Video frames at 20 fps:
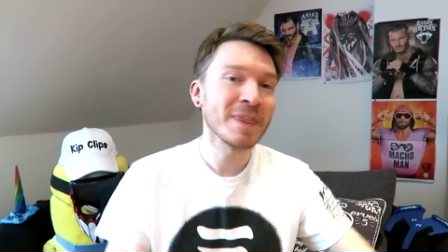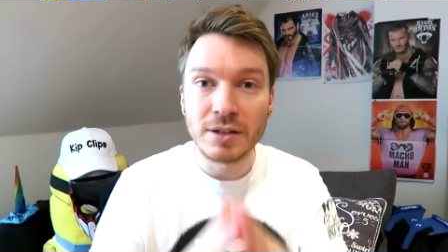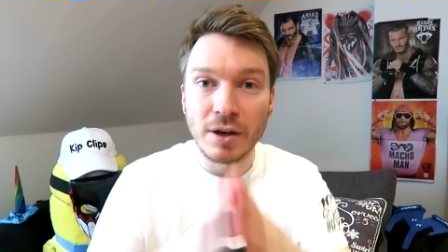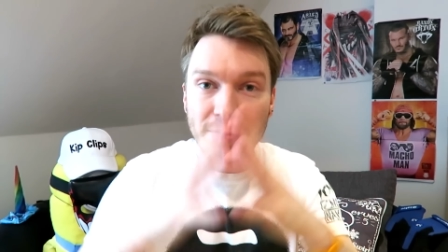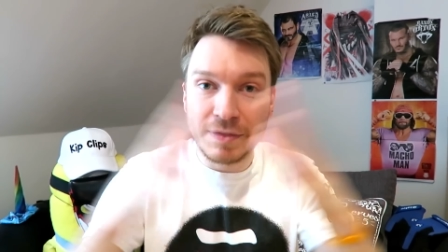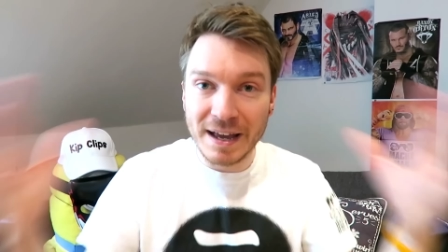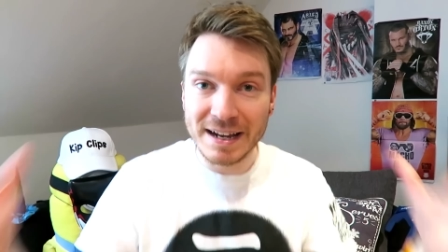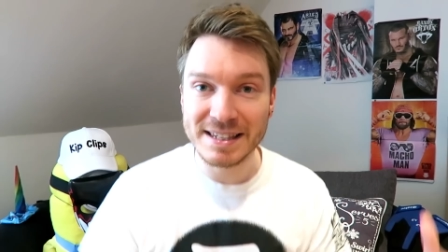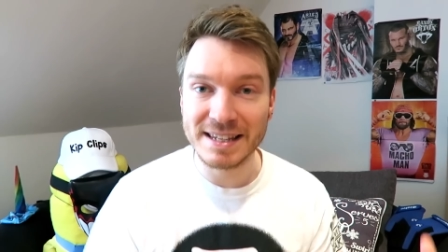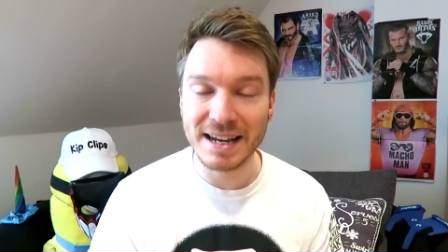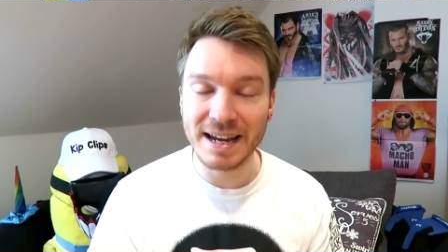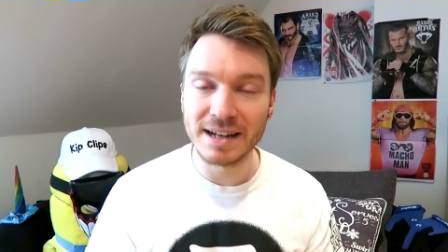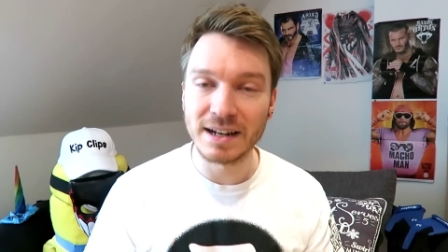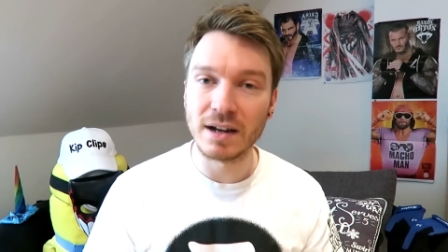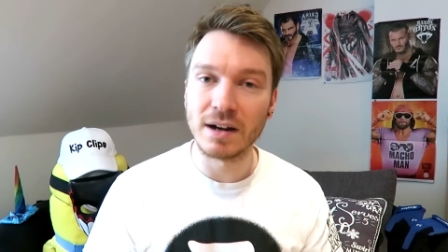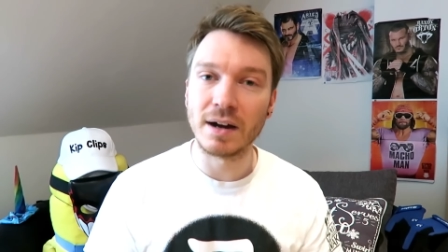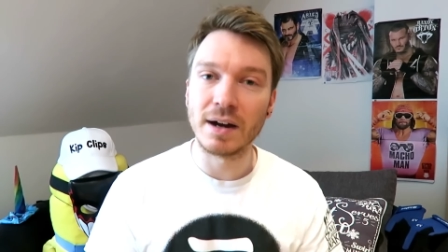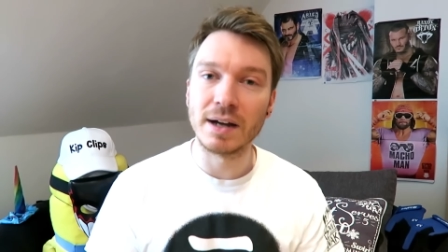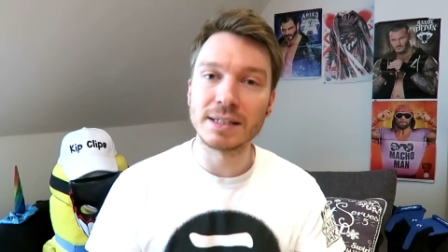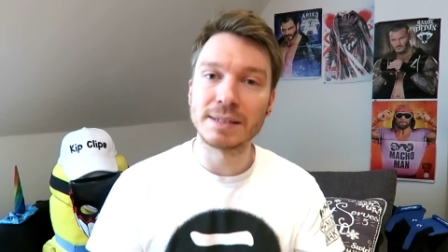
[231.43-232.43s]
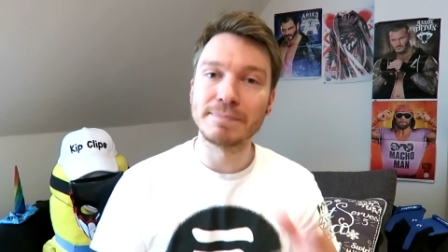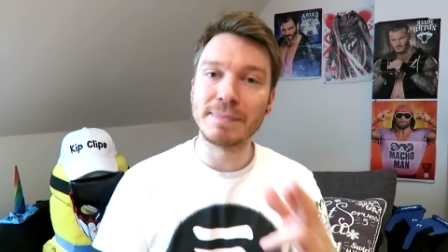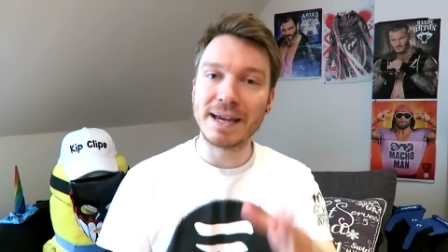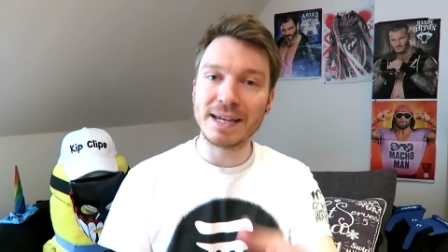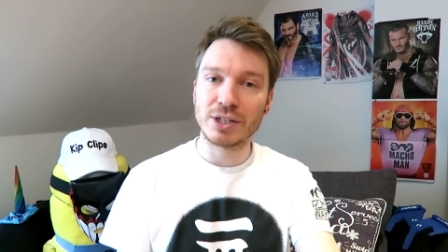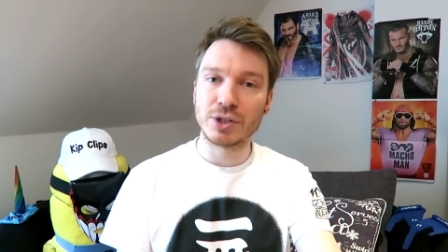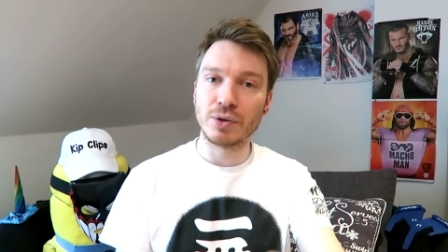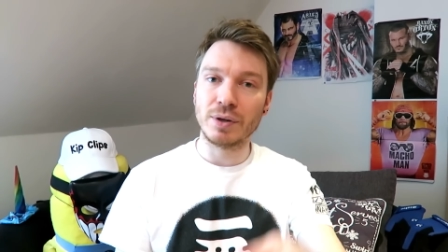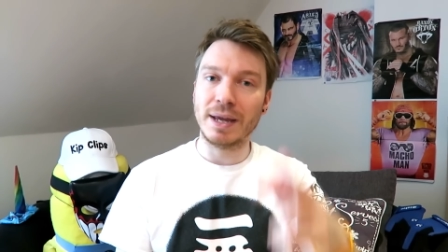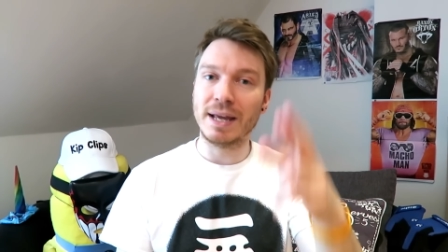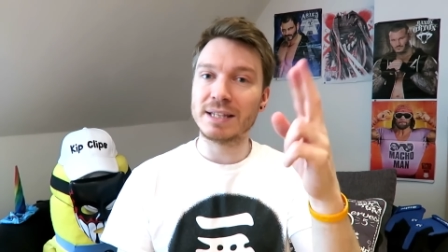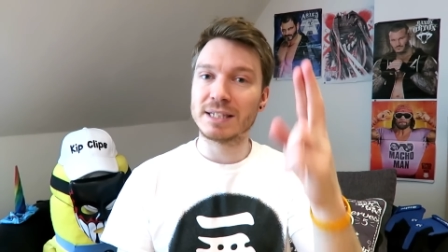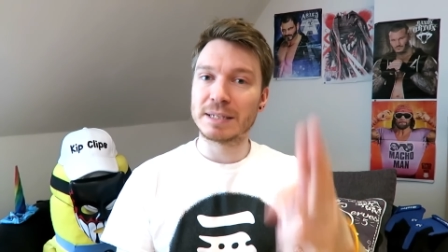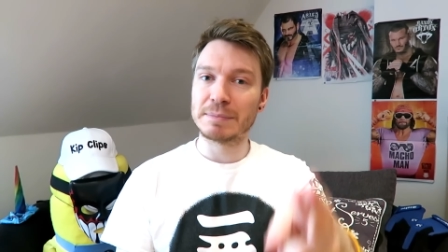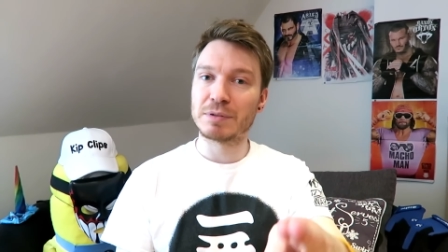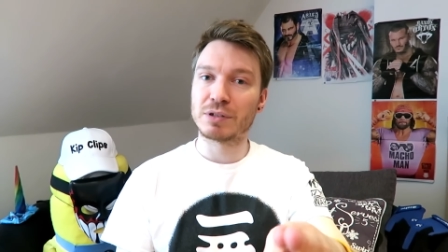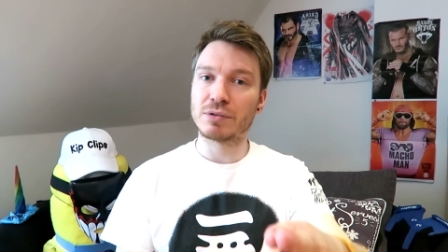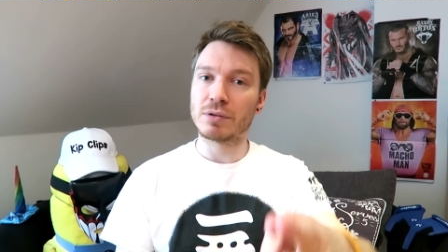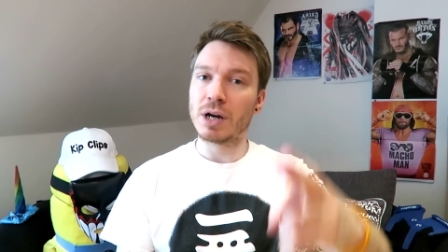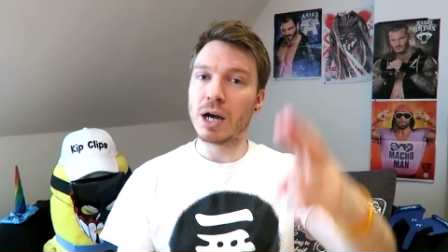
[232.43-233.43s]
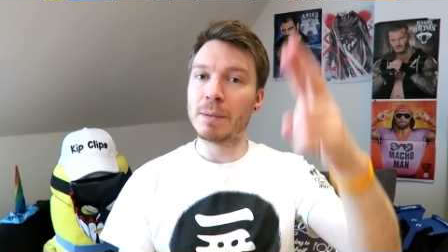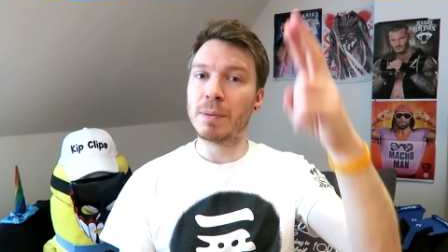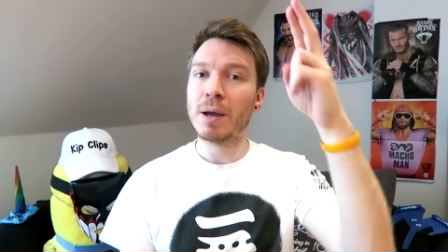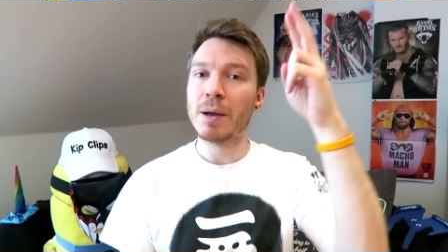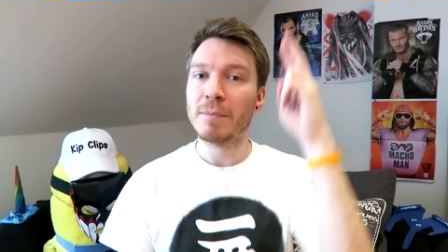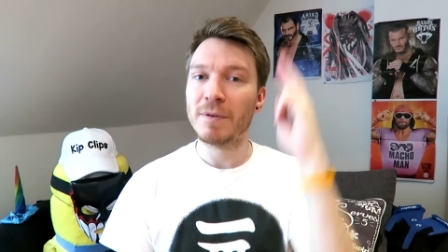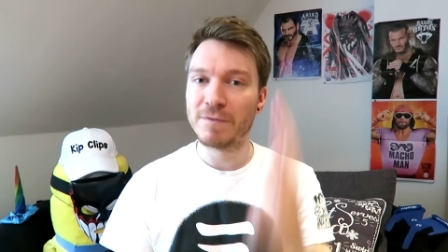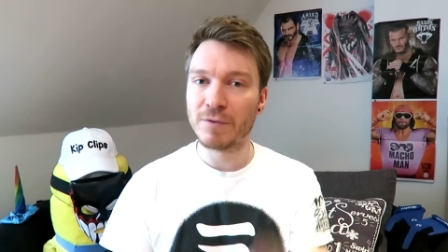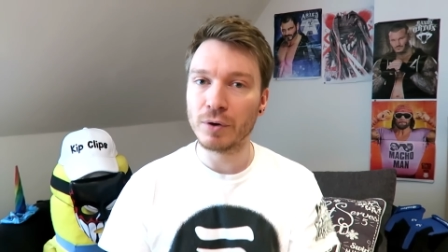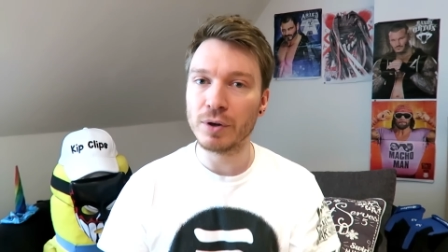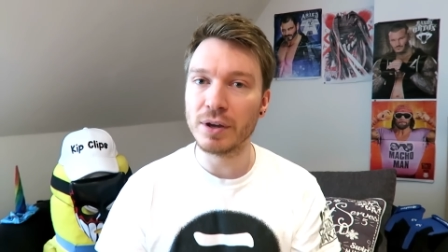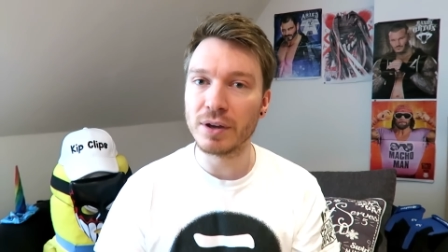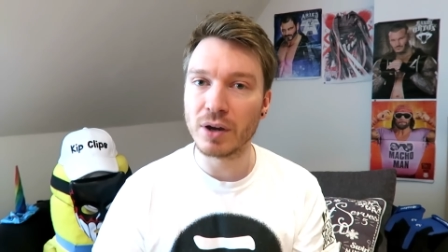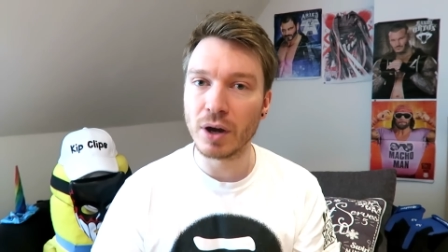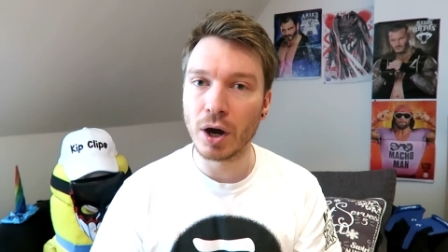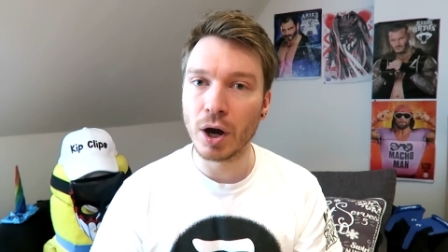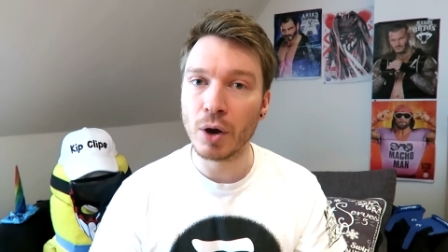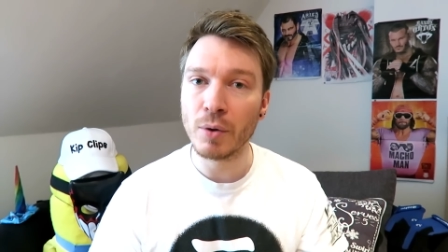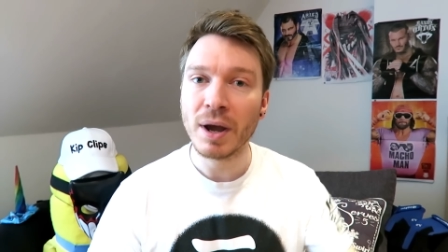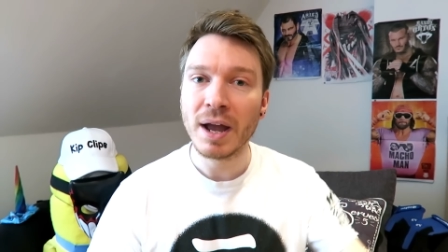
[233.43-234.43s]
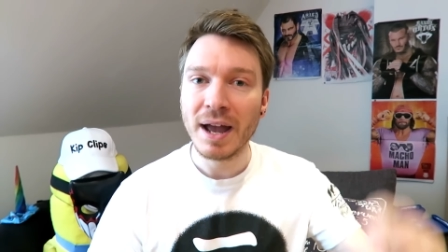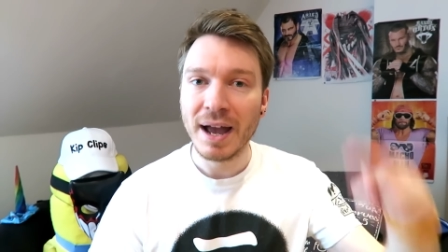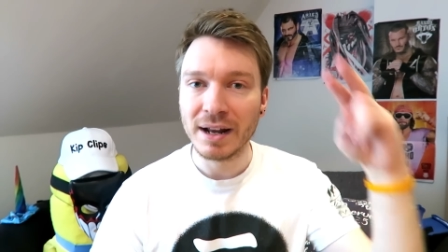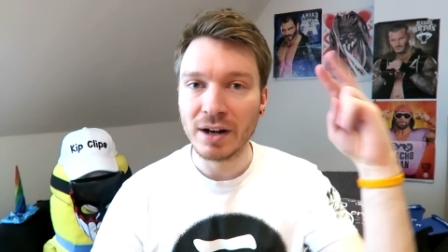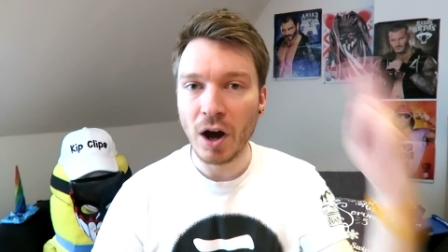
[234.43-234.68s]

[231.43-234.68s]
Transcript: So thanks again, guys. Make sure you hit subscribe before you go,